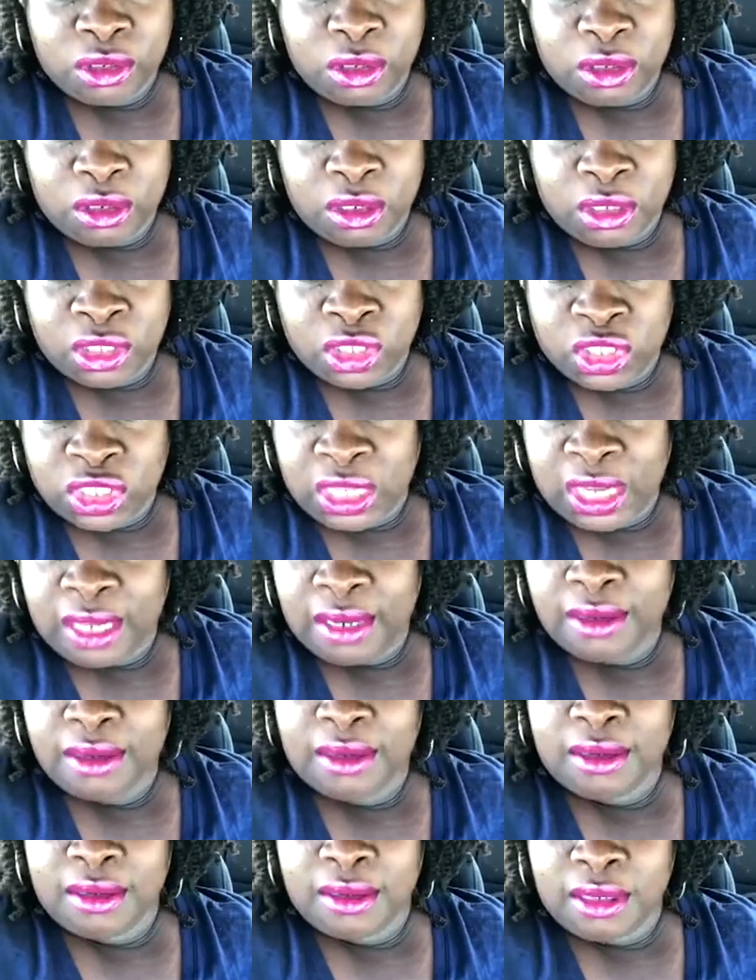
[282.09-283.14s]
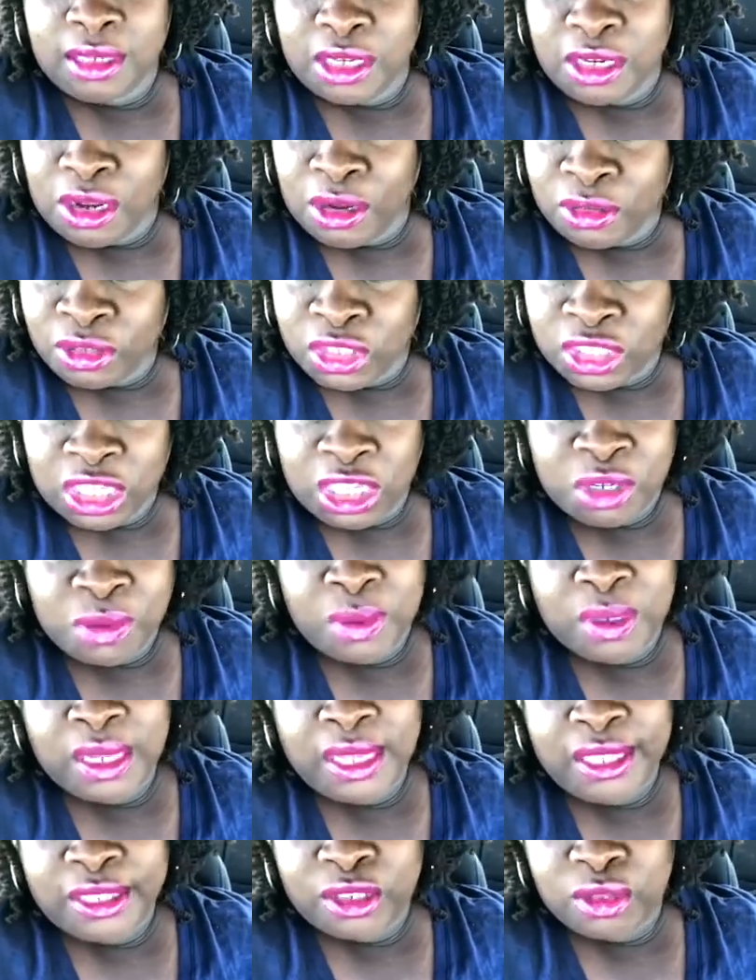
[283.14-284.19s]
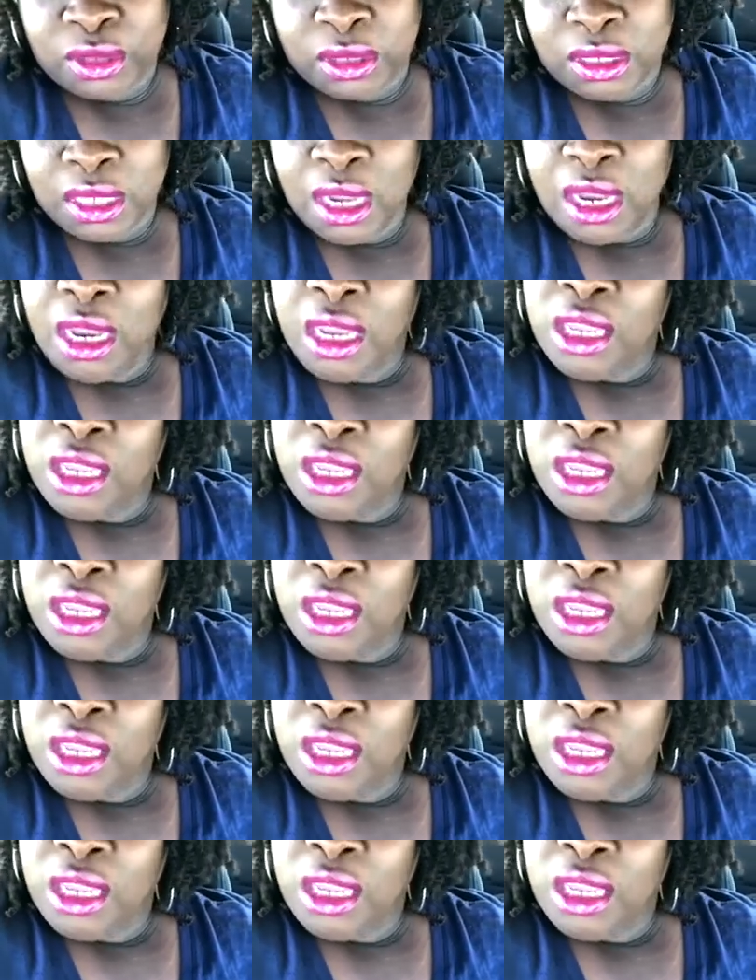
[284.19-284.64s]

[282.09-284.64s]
legit, genuine interest.